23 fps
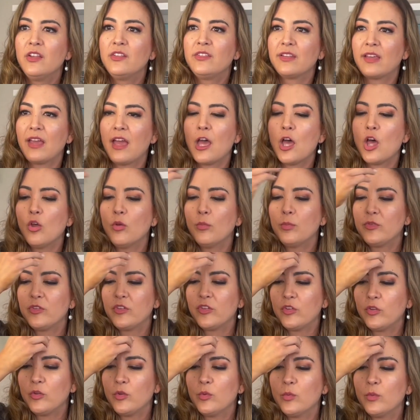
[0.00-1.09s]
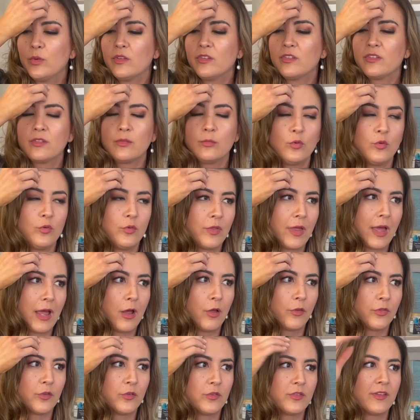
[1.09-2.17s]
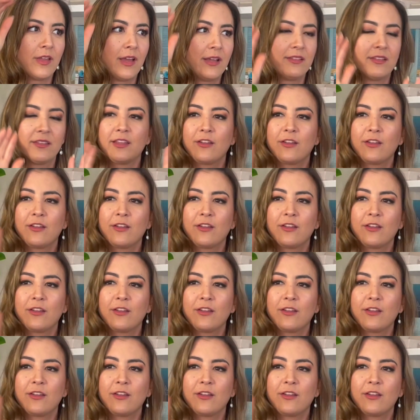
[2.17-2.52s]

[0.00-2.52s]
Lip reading: to help to smooth out those lines.